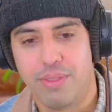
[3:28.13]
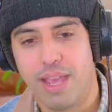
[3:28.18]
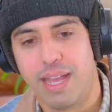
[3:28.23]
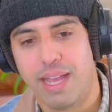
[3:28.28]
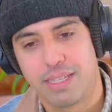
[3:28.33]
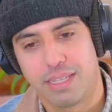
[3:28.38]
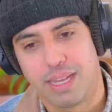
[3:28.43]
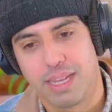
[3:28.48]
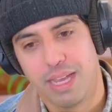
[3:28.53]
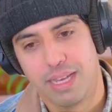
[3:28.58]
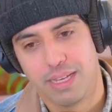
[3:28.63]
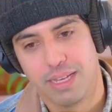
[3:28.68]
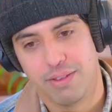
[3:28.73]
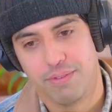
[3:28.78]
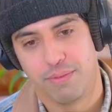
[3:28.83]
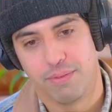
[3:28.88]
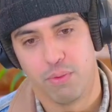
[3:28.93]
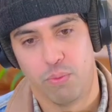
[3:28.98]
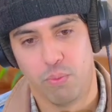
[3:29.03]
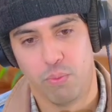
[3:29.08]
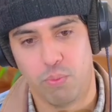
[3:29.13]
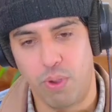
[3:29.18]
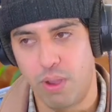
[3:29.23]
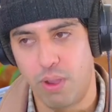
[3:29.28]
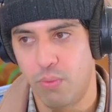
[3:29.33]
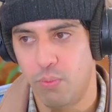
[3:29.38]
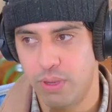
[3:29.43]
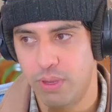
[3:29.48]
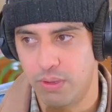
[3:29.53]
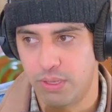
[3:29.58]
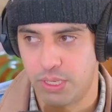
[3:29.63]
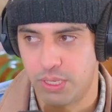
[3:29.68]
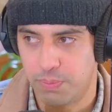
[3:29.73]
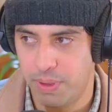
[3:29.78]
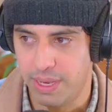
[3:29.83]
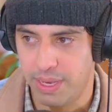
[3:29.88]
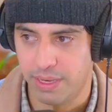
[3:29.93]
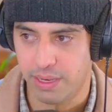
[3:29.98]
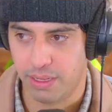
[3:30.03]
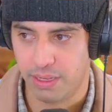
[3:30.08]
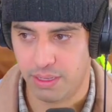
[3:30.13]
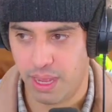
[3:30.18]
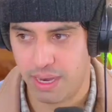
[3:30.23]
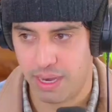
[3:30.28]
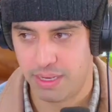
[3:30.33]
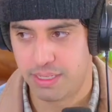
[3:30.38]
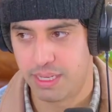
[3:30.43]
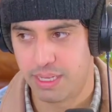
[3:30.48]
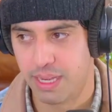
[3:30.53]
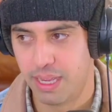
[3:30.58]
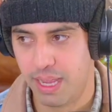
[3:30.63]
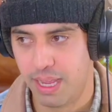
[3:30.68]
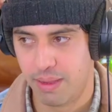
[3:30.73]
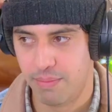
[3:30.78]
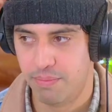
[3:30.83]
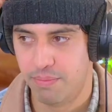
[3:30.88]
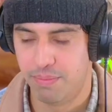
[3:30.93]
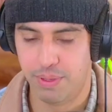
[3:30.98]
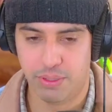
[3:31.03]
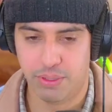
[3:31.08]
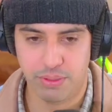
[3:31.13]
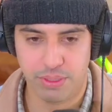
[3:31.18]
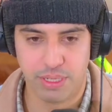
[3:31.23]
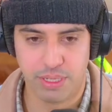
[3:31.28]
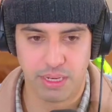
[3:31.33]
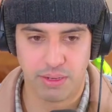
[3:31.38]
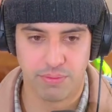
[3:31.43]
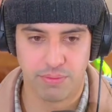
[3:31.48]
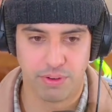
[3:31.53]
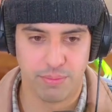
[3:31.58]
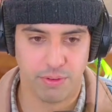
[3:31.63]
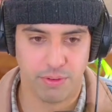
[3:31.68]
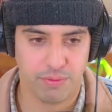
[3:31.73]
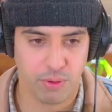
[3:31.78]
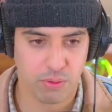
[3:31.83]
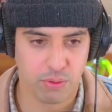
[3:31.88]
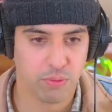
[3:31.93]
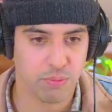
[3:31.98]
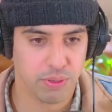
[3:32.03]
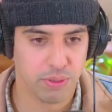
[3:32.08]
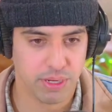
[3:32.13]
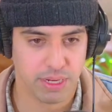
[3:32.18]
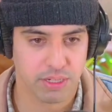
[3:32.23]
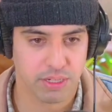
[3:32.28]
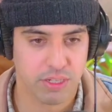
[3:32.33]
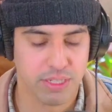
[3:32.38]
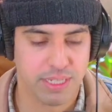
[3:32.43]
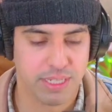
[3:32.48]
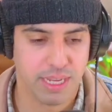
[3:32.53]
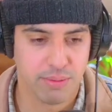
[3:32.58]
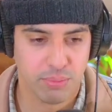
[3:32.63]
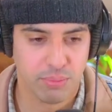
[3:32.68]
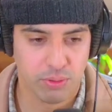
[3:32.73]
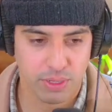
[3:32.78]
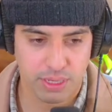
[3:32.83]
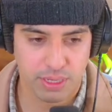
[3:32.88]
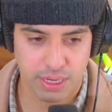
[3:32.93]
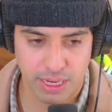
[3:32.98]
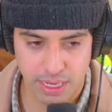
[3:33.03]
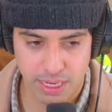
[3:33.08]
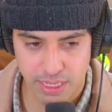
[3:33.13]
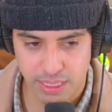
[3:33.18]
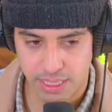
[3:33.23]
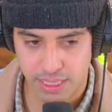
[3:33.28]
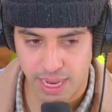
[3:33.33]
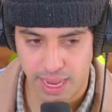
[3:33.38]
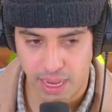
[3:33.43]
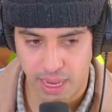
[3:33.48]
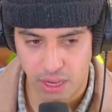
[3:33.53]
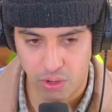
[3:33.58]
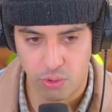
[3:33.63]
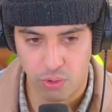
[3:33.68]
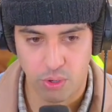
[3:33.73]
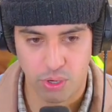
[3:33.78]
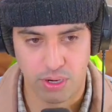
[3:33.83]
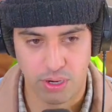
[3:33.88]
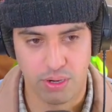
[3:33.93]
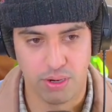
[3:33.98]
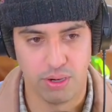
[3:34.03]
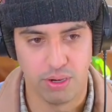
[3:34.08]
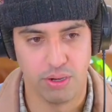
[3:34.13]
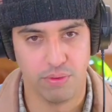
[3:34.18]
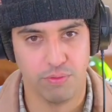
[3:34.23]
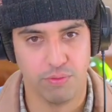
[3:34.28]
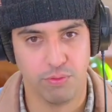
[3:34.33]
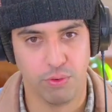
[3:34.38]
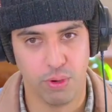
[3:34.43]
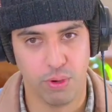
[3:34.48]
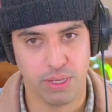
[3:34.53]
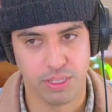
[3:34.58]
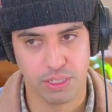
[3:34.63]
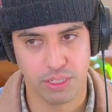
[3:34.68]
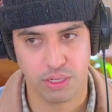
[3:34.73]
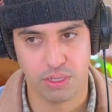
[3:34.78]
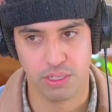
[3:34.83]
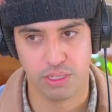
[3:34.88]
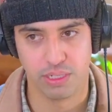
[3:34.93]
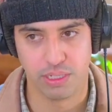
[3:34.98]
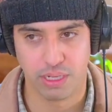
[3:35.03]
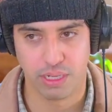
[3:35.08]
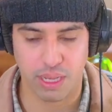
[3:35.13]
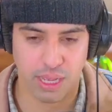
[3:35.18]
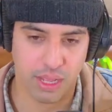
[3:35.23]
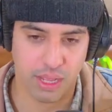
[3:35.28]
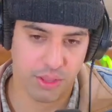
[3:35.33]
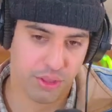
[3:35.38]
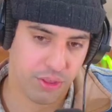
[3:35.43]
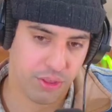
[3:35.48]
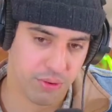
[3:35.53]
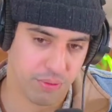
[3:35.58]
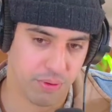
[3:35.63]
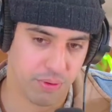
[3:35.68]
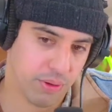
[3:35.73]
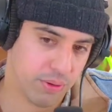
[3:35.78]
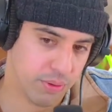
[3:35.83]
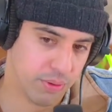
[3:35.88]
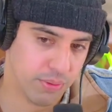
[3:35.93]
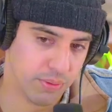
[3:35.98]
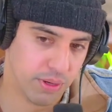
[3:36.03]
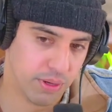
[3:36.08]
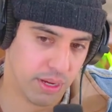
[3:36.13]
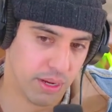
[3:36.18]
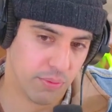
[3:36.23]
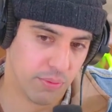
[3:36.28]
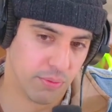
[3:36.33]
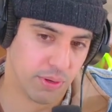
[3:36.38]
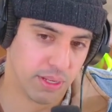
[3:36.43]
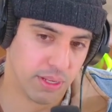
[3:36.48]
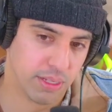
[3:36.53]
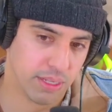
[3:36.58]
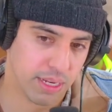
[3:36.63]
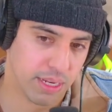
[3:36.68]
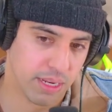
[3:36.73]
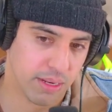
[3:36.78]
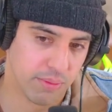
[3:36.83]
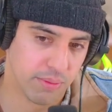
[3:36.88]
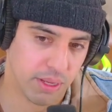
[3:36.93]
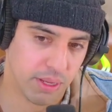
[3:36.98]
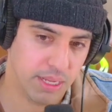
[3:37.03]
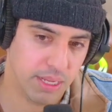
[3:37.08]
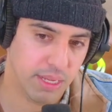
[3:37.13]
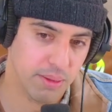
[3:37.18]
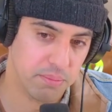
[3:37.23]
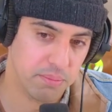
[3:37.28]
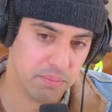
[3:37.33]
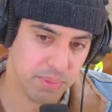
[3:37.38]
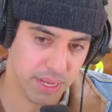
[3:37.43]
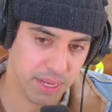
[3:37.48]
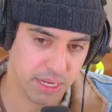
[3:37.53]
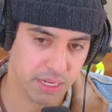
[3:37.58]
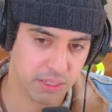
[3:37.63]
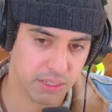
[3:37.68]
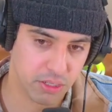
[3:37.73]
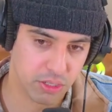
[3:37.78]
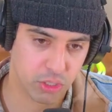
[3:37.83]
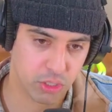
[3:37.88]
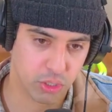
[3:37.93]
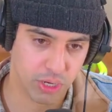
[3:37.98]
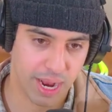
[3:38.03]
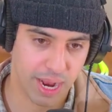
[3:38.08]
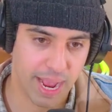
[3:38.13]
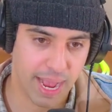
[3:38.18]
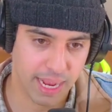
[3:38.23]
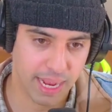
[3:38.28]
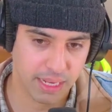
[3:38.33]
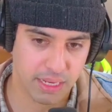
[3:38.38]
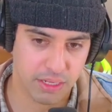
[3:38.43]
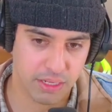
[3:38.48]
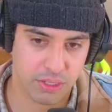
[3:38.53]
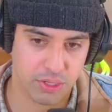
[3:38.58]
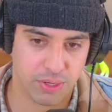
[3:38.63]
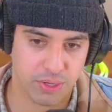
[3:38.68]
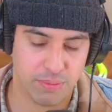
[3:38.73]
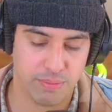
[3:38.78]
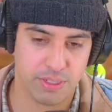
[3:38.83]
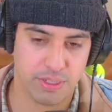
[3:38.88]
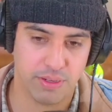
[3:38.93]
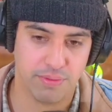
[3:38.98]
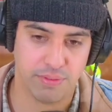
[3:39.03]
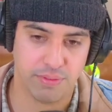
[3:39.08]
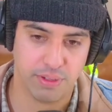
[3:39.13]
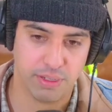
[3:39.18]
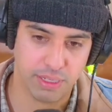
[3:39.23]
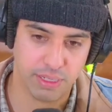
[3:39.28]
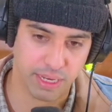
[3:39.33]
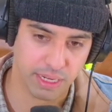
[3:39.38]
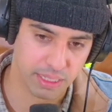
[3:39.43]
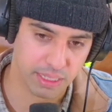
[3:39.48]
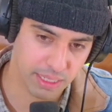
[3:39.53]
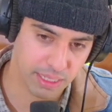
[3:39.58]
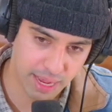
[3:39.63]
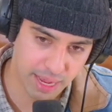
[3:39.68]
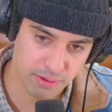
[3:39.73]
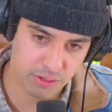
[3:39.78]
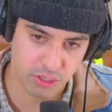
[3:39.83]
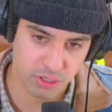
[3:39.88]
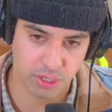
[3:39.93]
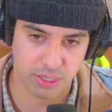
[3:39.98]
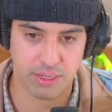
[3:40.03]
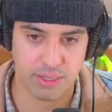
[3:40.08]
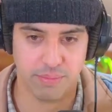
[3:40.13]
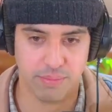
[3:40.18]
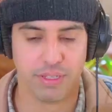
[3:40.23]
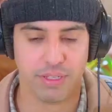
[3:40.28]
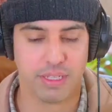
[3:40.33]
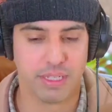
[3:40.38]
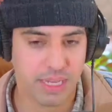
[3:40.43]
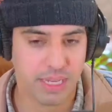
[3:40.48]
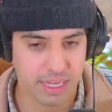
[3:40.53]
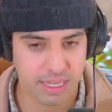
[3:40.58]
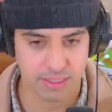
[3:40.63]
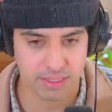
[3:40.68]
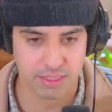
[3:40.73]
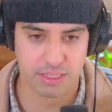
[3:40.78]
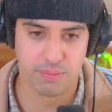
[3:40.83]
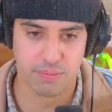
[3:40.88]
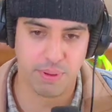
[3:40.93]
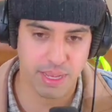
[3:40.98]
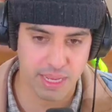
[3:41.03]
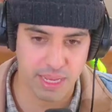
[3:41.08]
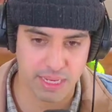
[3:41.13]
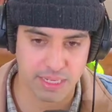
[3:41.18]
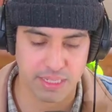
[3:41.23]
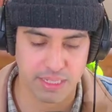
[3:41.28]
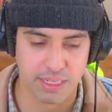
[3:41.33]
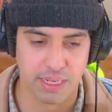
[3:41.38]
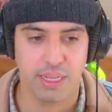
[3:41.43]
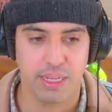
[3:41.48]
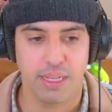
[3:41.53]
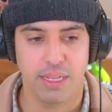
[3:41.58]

That's kind of what we spent a lot of time building from a vocal production standpoint, is how her voice could cut through a really big track in terms of like loud drums, synths, bass,